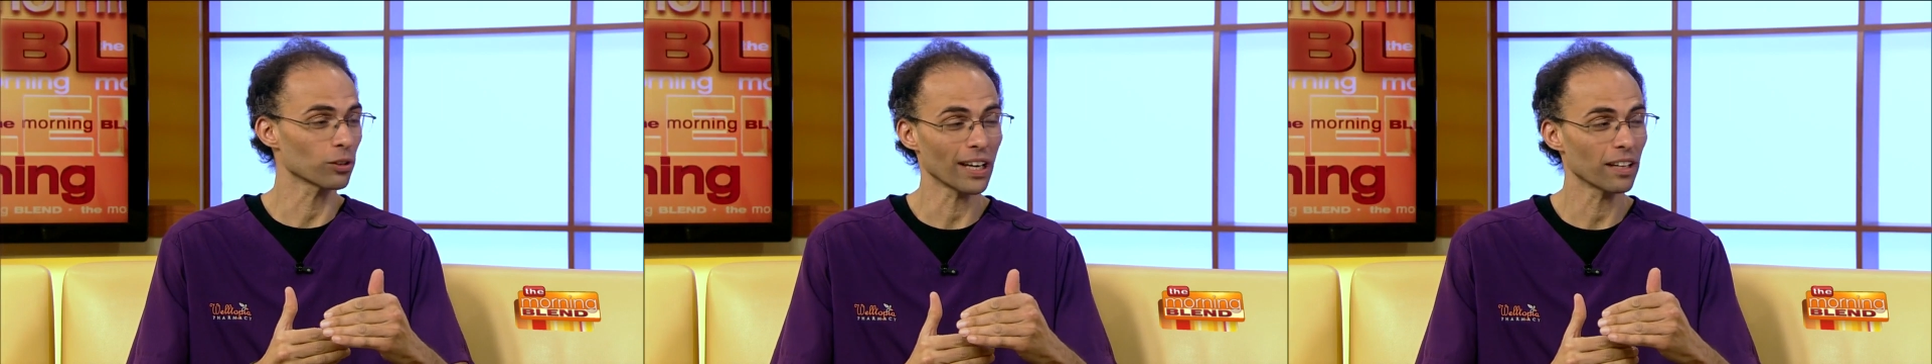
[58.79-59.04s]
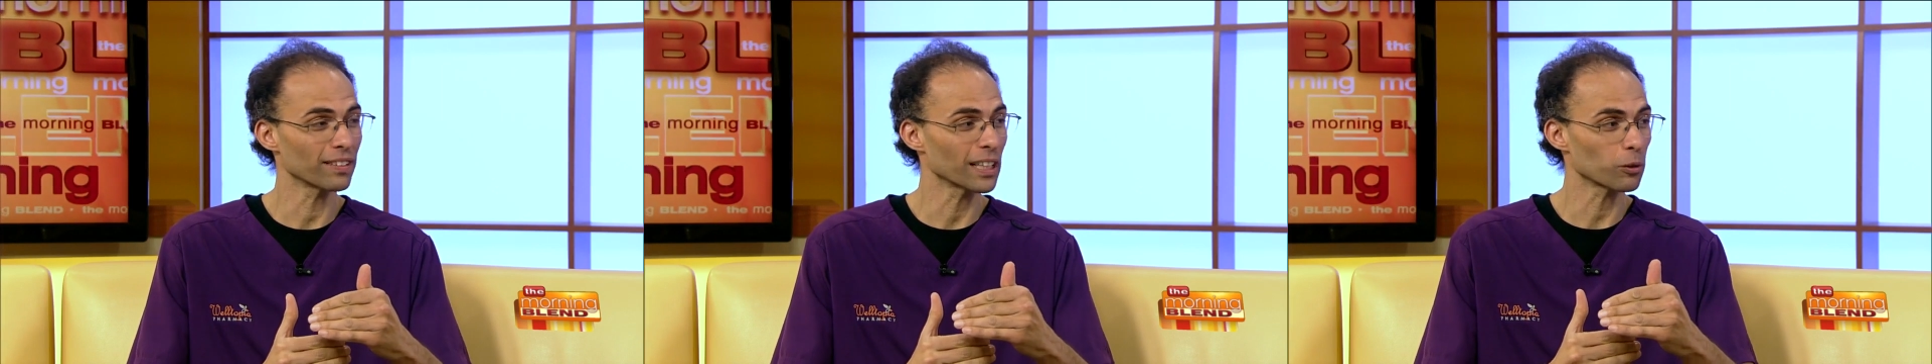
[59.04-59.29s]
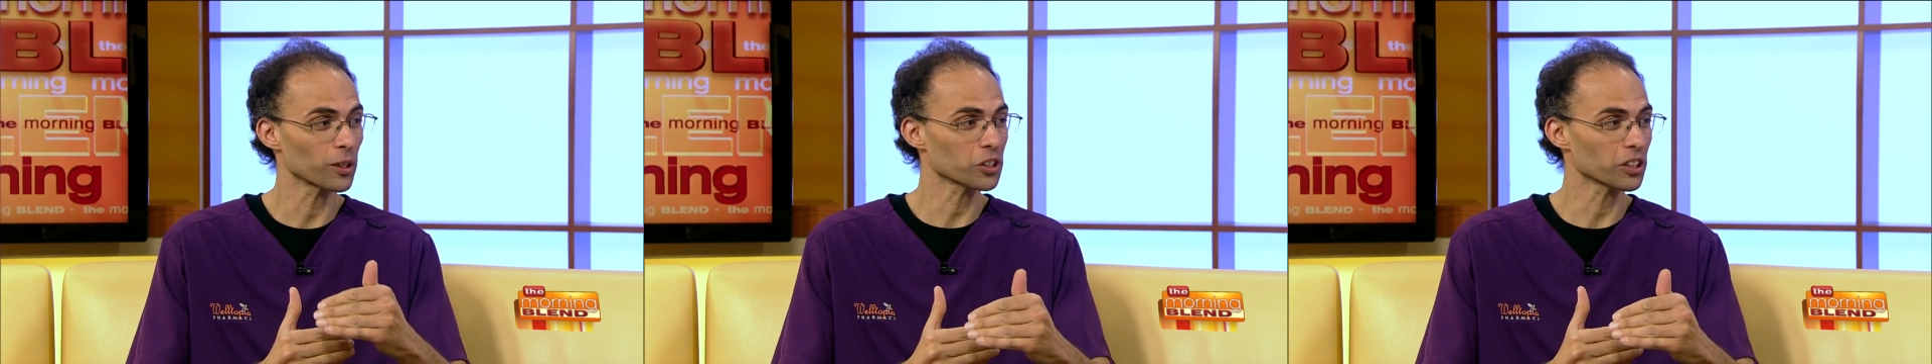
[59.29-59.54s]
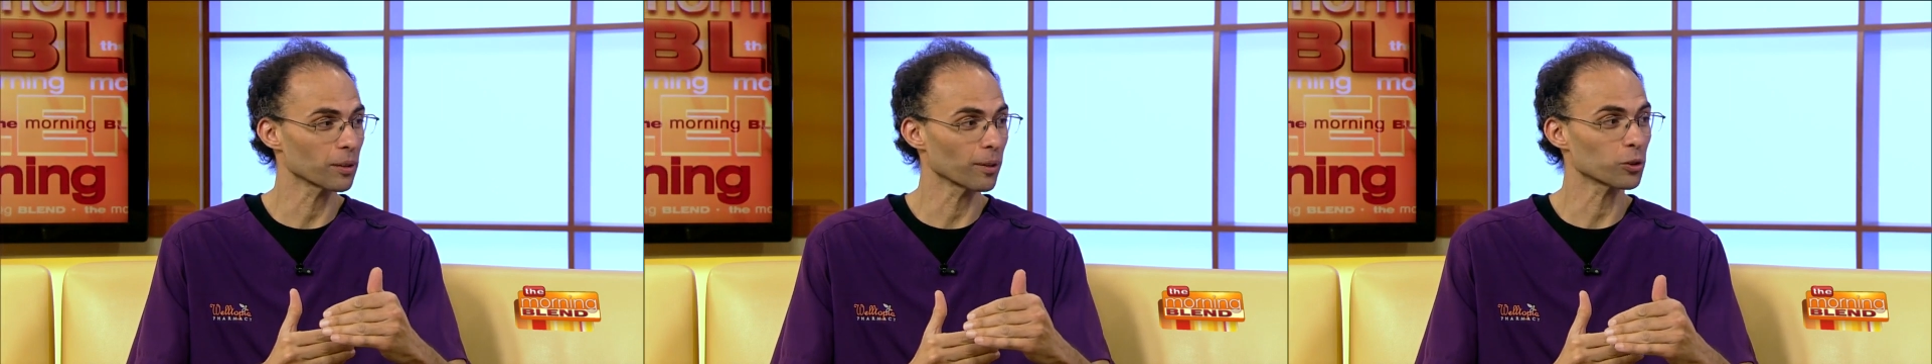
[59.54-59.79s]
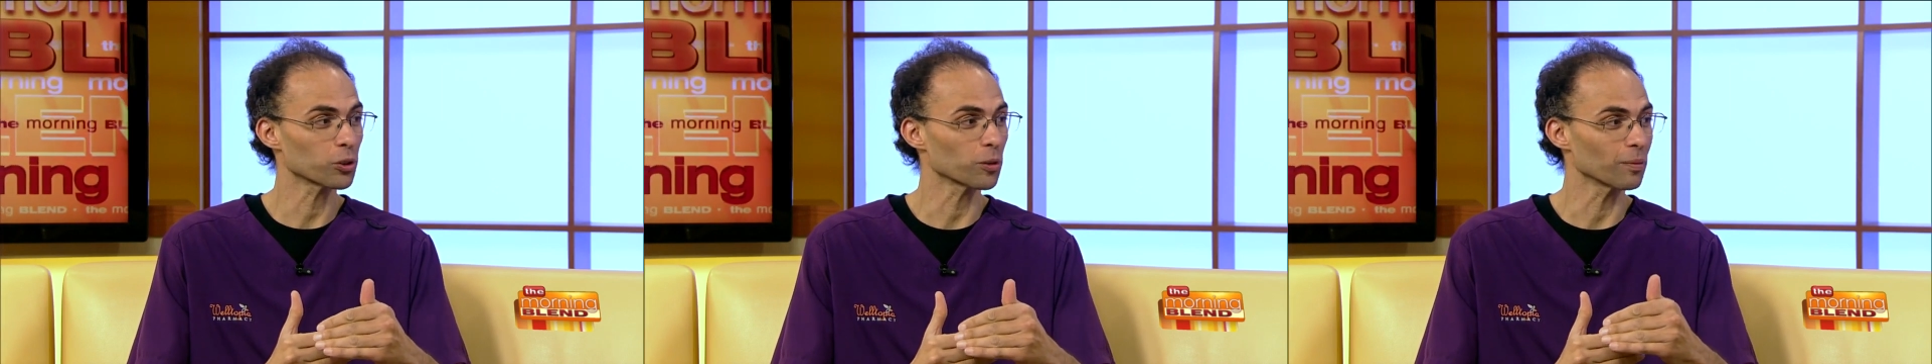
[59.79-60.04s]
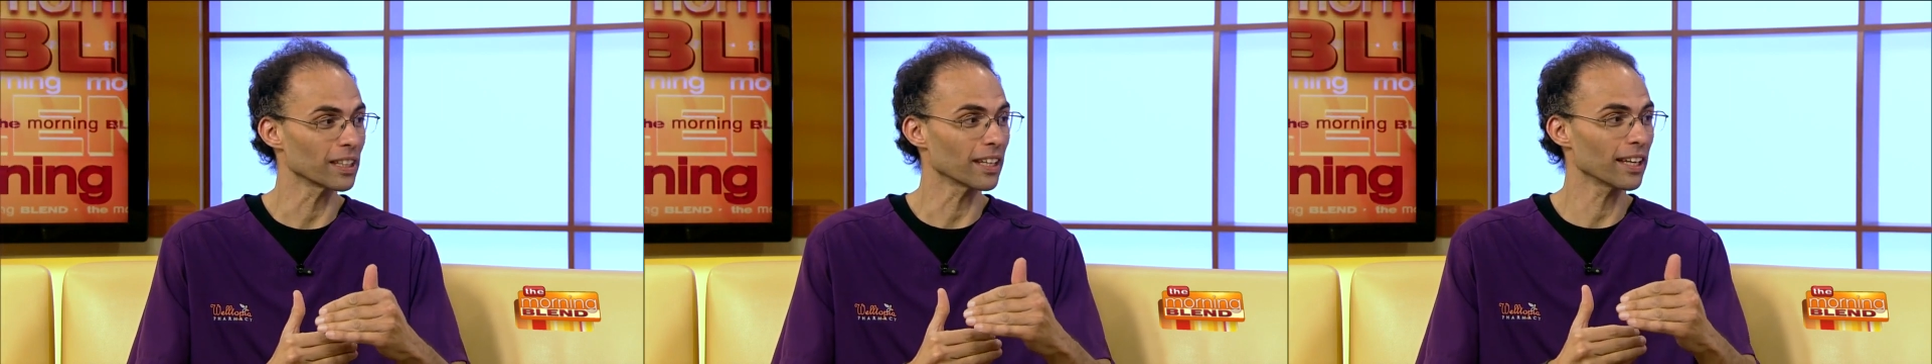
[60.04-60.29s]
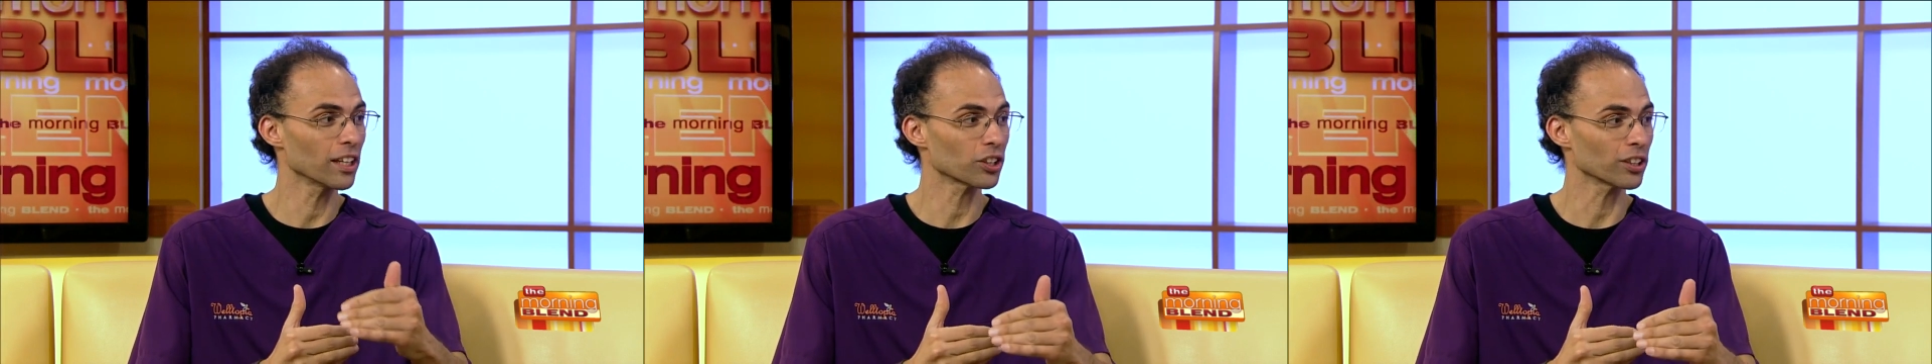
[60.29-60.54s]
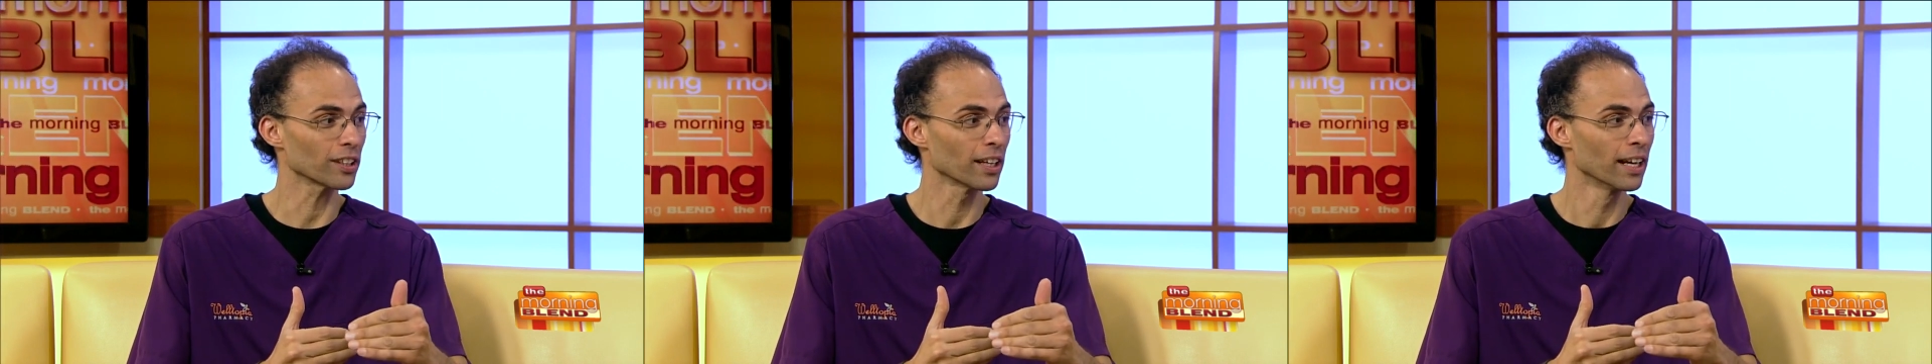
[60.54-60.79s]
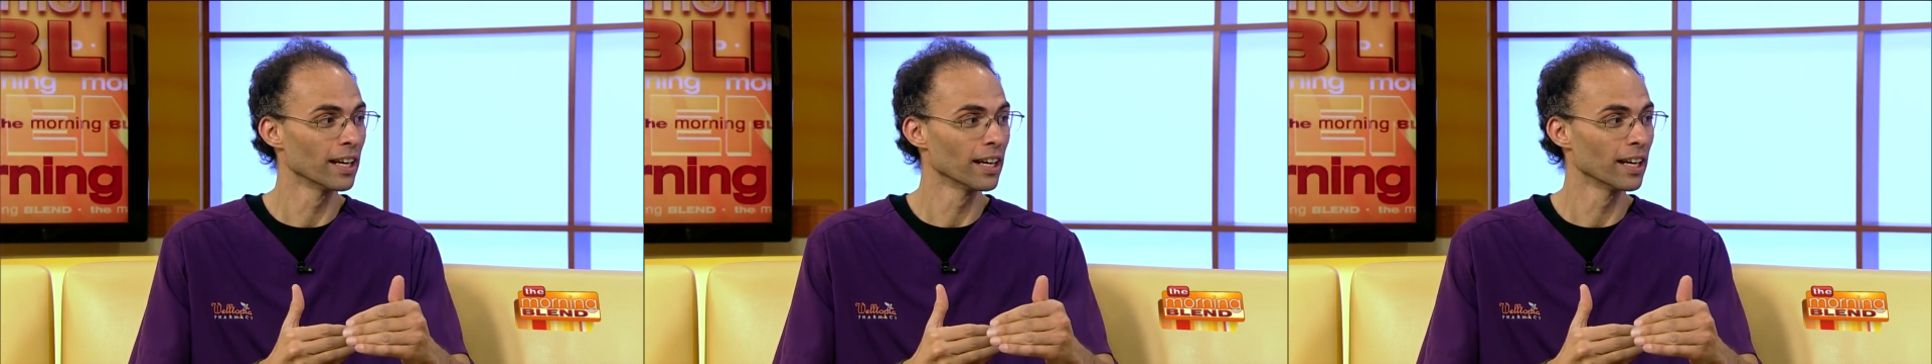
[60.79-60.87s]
do you have any question about your medication?